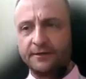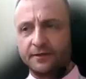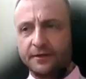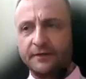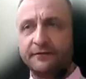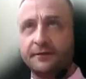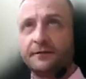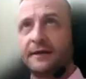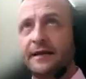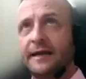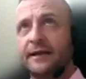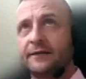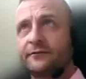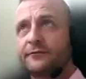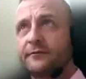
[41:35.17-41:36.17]
And not even
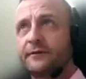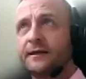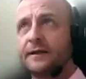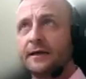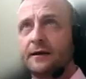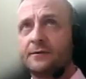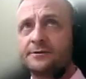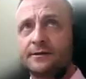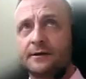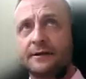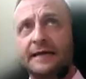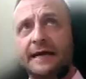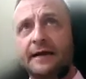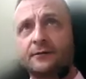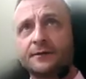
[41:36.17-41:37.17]
that, it also
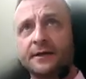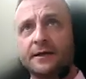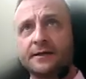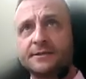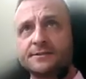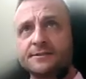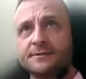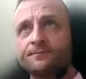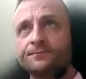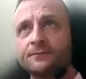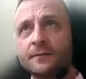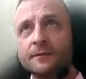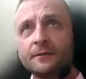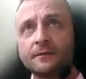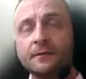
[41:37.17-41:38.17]
allowed us,
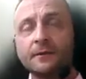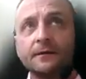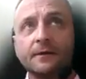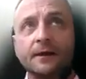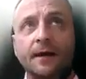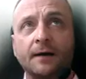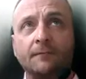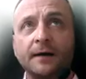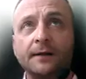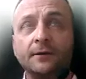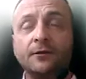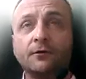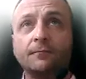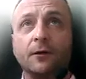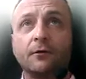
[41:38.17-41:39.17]

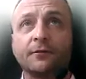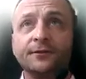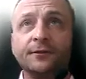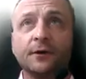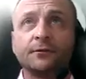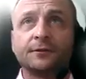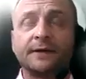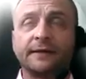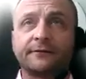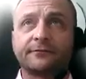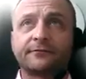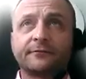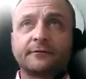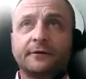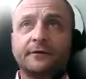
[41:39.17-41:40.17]
and you both know that
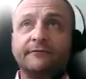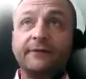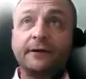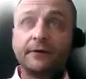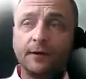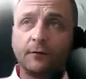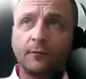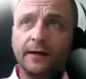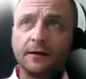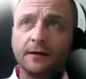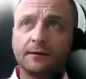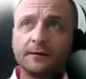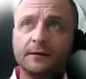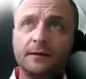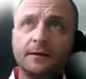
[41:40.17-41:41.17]
very
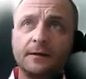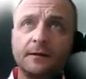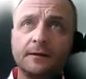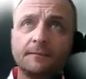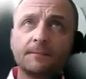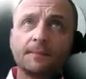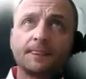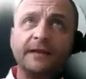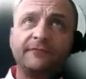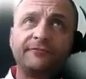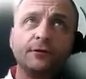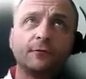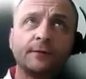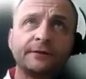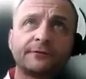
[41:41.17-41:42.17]
well,
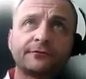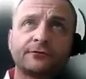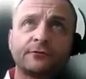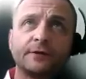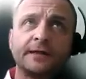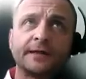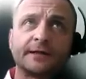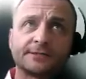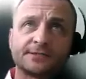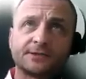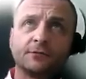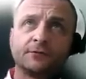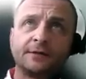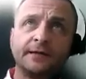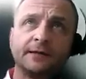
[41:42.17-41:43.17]
if you went to a
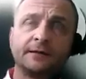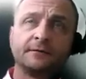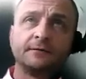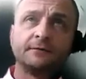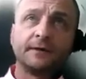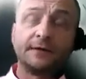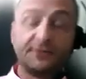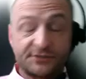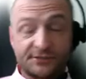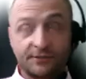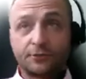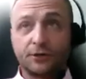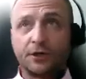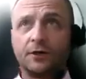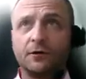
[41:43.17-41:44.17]
custodian and
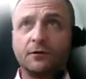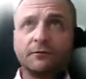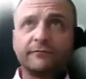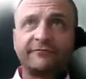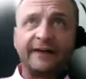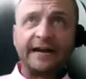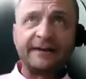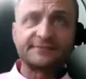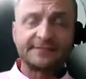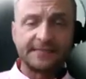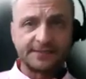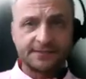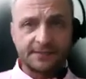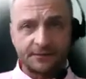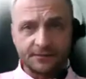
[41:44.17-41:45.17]
still go
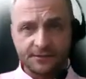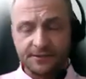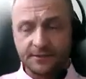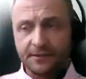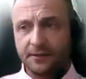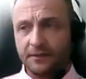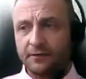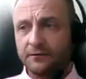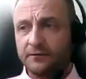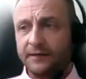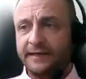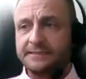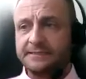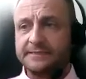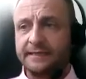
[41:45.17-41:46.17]
5-6 years
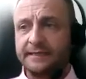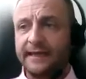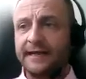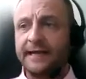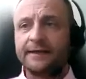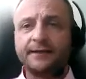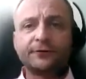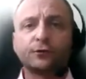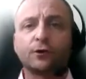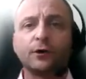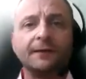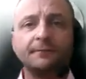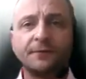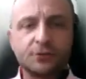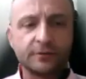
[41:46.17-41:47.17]
ago and said, hey, I need to
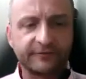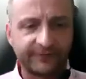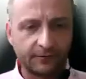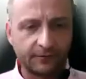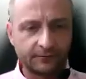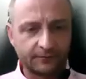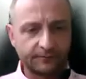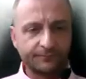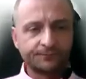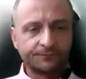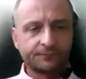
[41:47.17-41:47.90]
go image your phone,